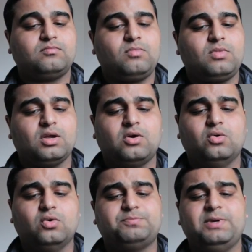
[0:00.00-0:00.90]
Go
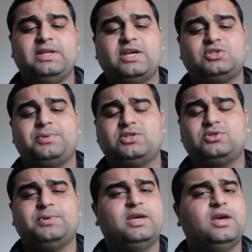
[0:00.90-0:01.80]
speed
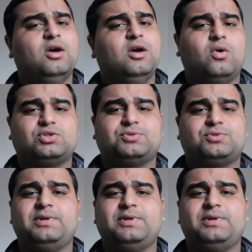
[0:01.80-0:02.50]
HP or speed